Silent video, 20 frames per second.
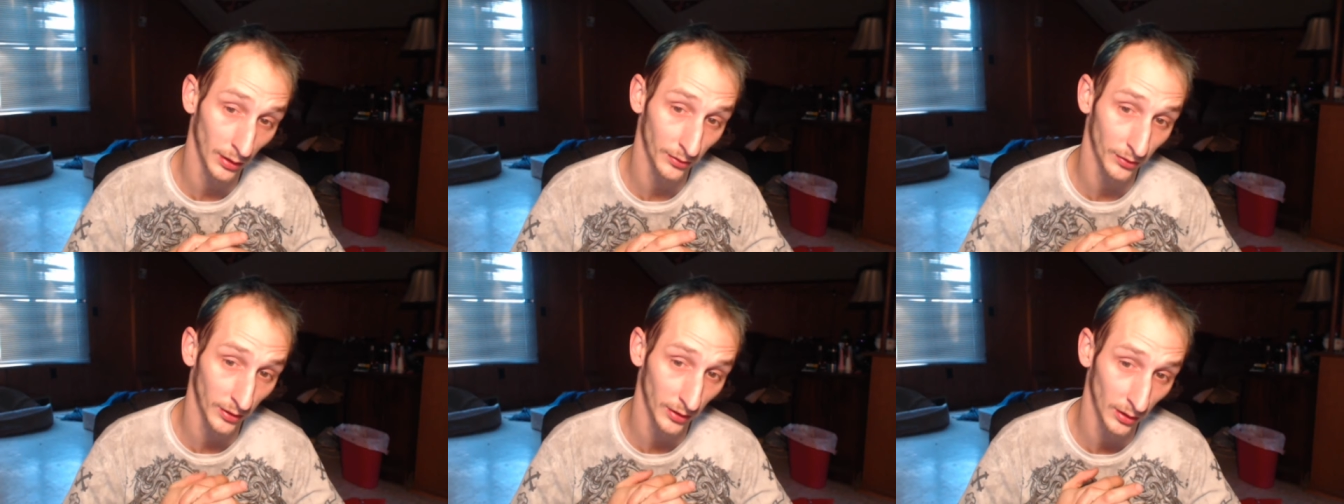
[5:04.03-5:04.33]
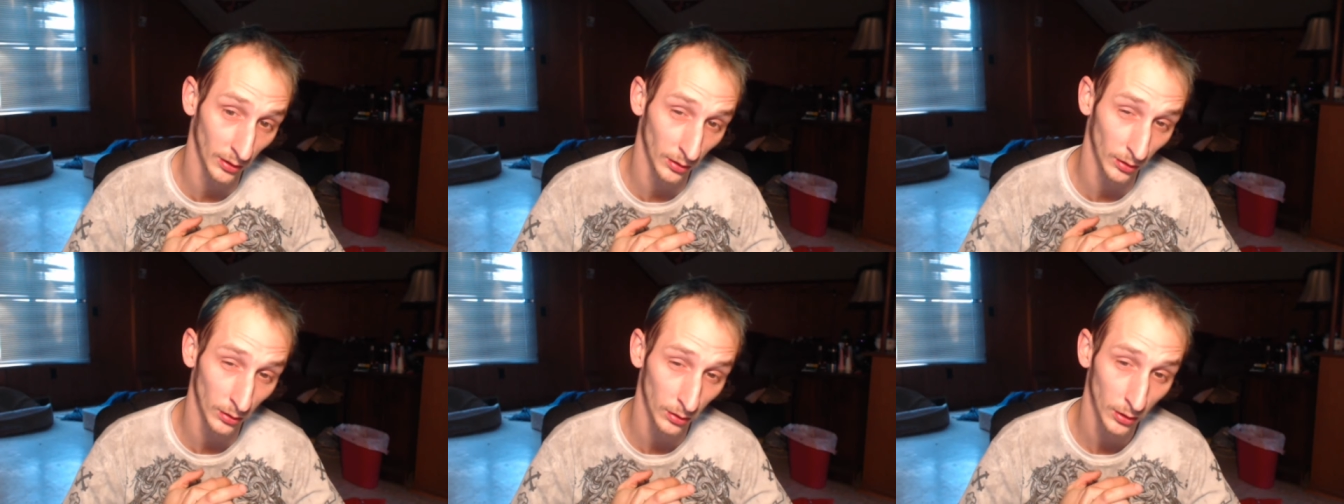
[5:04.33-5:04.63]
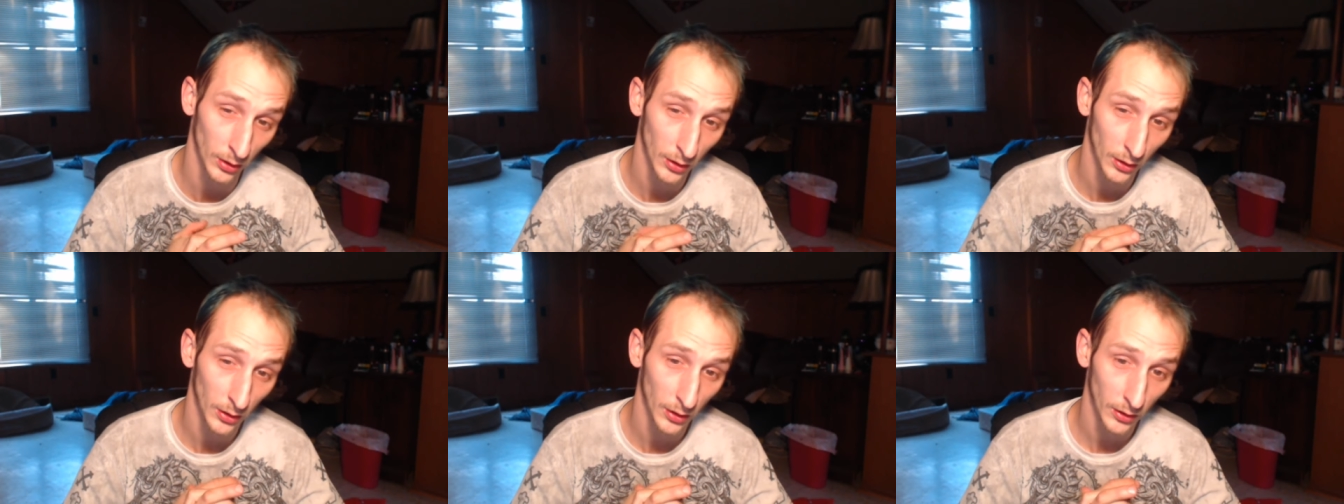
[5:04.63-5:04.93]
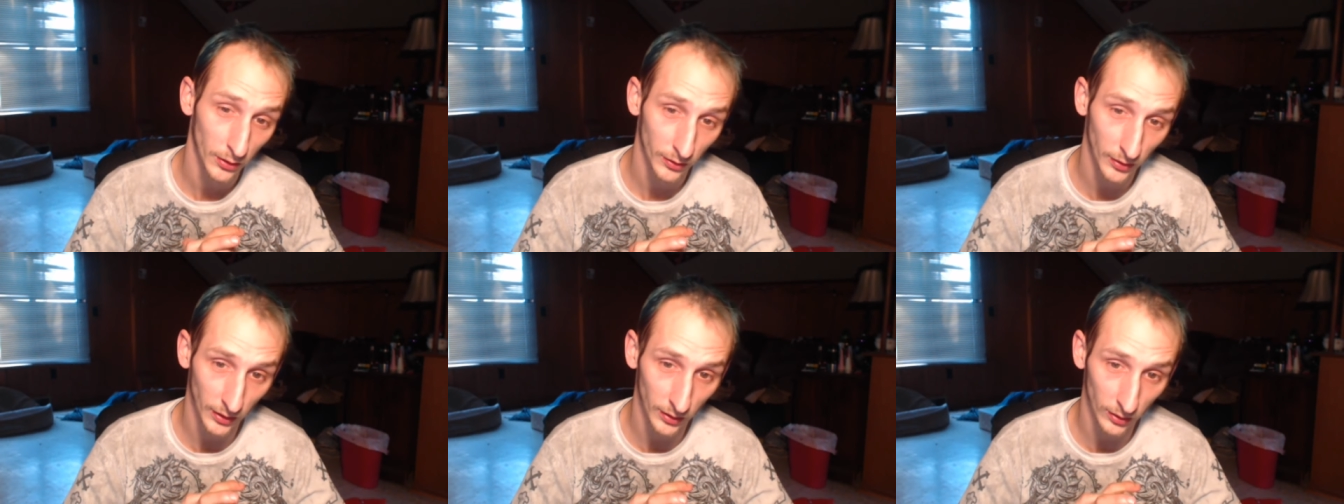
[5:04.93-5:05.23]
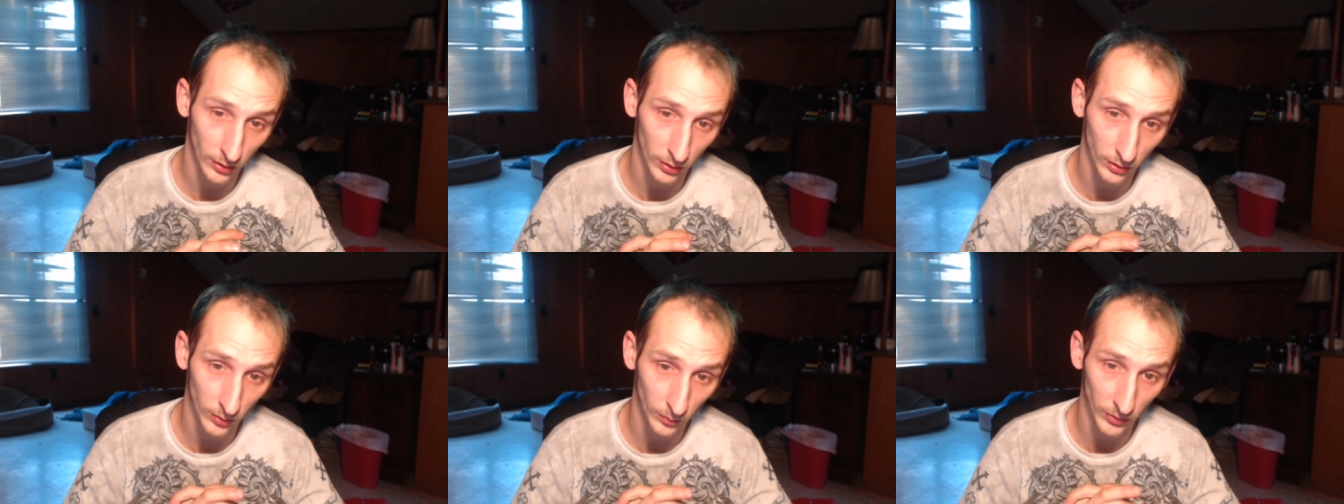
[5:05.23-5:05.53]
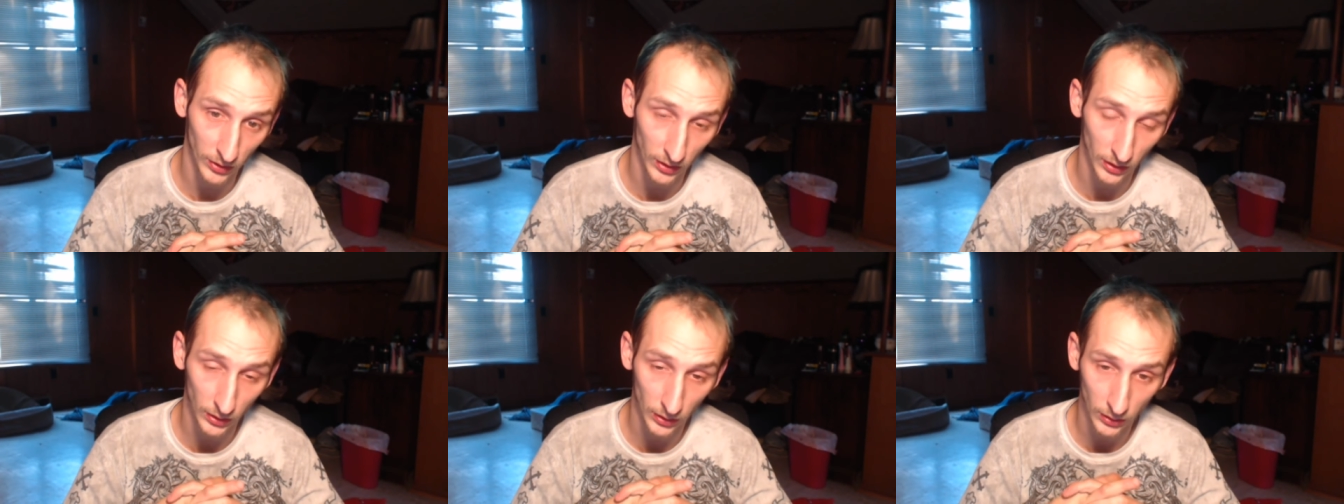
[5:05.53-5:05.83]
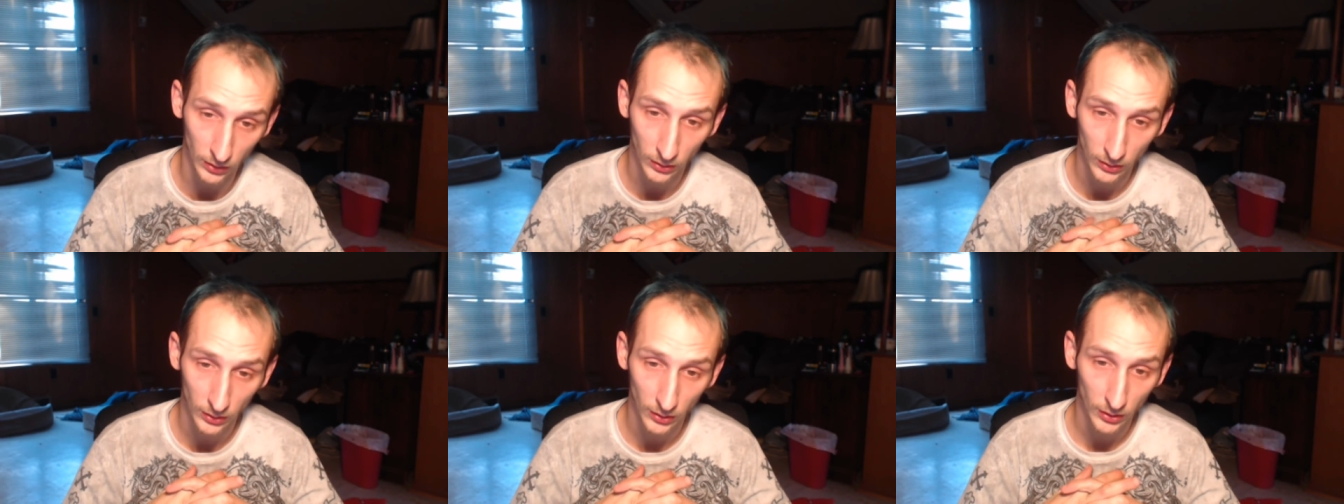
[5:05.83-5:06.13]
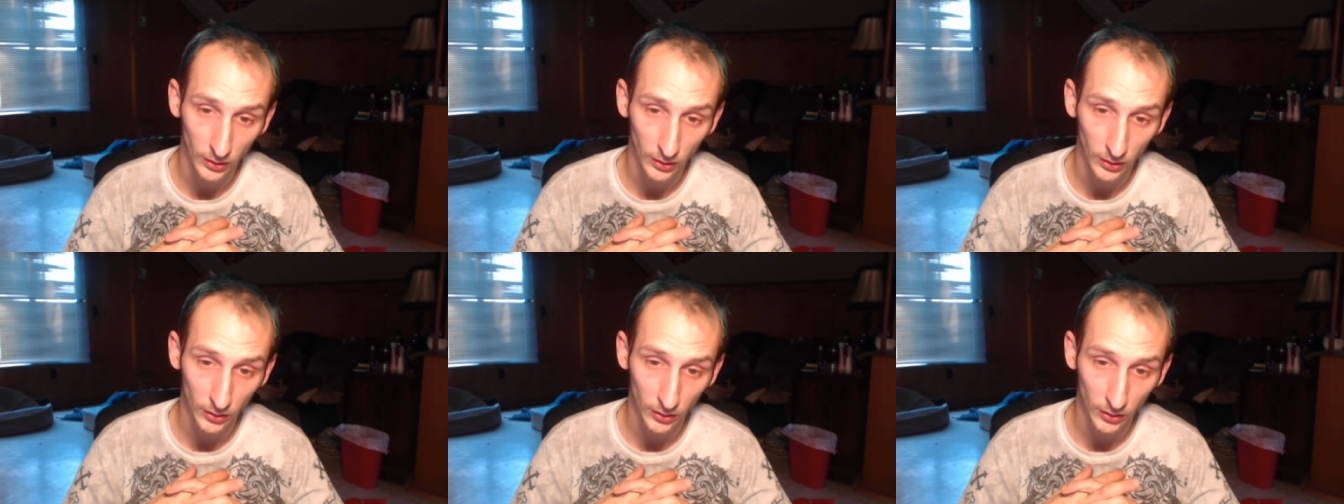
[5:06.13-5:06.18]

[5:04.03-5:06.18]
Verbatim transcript: year that are going to be